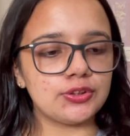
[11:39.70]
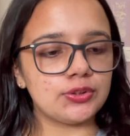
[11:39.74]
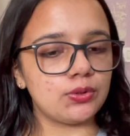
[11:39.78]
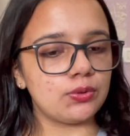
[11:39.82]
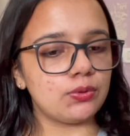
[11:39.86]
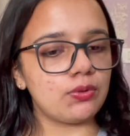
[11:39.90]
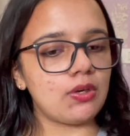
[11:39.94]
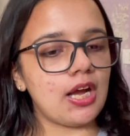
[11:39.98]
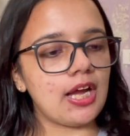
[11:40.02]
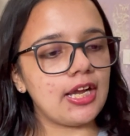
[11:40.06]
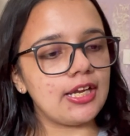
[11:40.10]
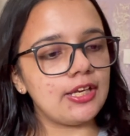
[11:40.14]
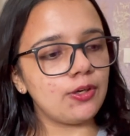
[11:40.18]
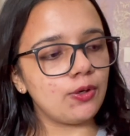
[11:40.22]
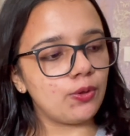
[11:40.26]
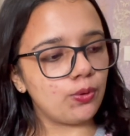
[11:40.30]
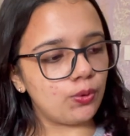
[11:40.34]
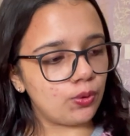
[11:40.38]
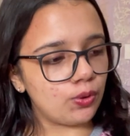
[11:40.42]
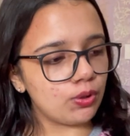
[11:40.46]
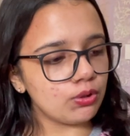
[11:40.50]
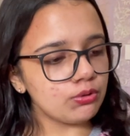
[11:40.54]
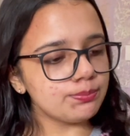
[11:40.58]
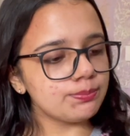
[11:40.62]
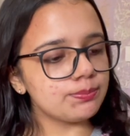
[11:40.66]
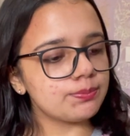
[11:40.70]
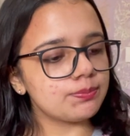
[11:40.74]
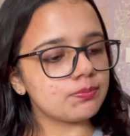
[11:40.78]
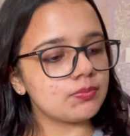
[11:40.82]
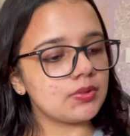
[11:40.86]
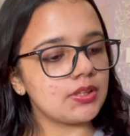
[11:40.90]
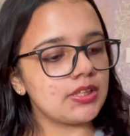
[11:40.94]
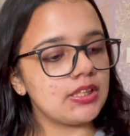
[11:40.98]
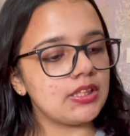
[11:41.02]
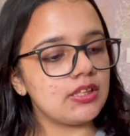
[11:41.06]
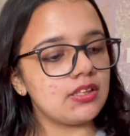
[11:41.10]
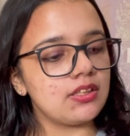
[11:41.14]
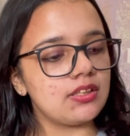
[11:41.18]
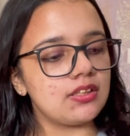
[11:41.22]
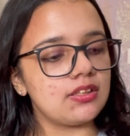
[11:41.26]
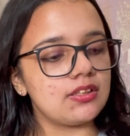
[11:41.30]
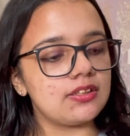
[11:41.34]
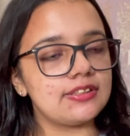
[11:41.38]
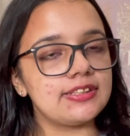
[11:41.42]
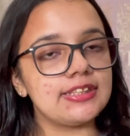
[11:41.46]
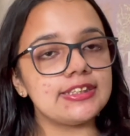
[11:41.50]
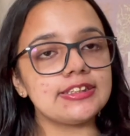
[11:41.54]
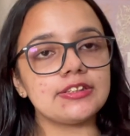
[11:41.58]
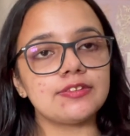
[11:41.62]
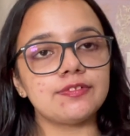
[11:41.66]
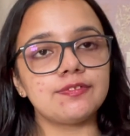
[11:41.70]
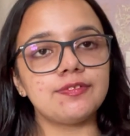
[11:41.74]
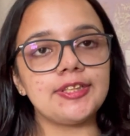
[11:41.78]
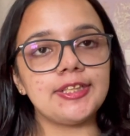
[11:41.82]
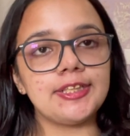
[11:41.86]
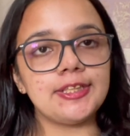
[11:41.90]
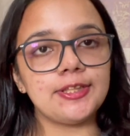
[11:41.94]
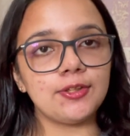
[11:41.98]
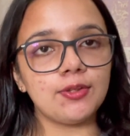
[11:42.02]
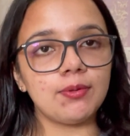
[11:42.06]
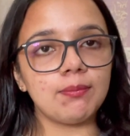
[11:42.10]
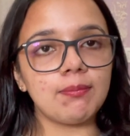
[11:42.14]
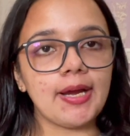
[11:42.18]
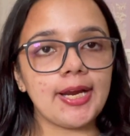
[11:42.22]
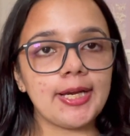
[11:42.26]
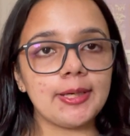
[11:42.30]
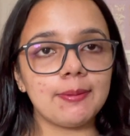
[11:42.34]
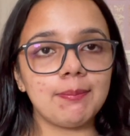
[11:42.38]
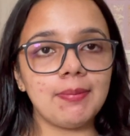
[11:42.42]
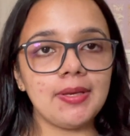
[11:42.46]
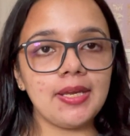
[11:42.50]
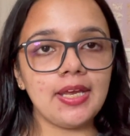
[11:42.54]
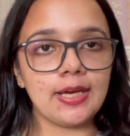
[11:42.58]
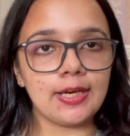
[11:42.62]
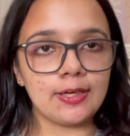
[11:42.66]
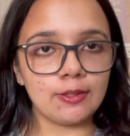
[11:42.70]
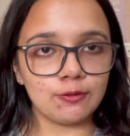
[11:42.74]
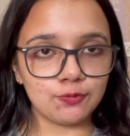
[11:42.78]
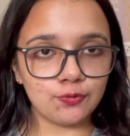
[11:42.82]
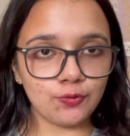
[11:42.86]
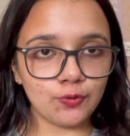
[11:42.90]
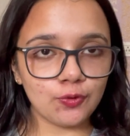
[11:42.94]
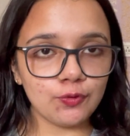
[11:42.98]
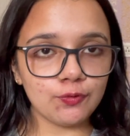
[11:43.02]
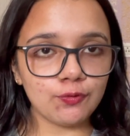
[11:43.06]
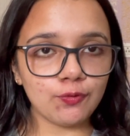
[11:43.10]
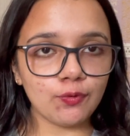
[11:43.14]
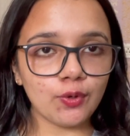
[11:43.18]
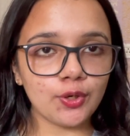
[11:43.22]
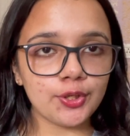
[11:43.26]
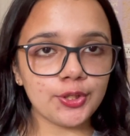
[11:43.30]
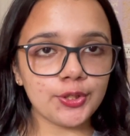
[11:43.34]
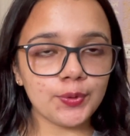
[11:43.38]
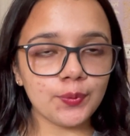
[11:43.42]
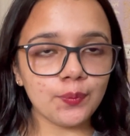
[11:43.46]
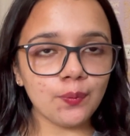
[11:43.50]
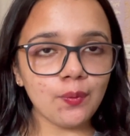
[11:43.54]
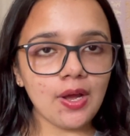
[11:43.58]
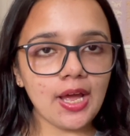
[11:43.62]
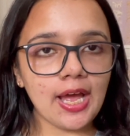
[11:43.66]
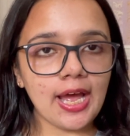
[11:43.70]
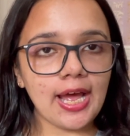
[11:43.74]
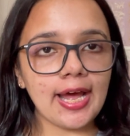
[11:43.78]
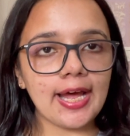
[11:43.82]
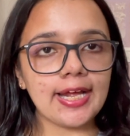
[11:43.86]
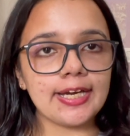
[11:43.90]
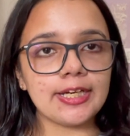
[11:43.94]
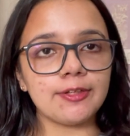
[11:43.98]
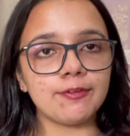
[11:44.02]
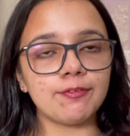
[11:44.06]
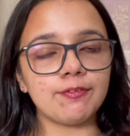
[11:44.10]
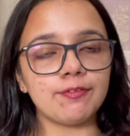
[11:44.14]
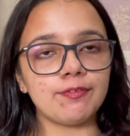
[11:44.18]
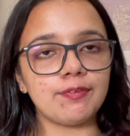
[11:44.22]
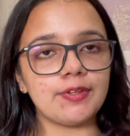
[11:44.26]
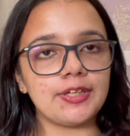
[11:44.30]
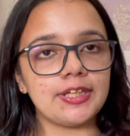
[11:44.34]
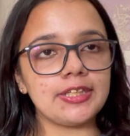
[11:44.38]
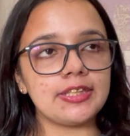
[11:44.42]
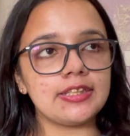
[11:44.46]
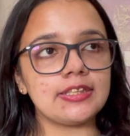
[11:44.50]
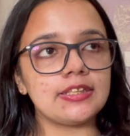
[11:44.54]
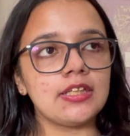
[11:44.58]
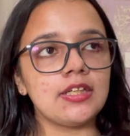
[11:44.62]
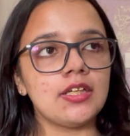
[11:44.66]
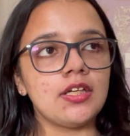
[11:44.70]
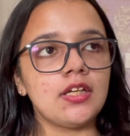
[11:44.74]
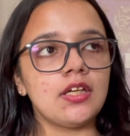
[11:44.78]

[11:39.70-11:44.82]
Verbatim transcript: so i hope uh, this video might be helpful for you and if it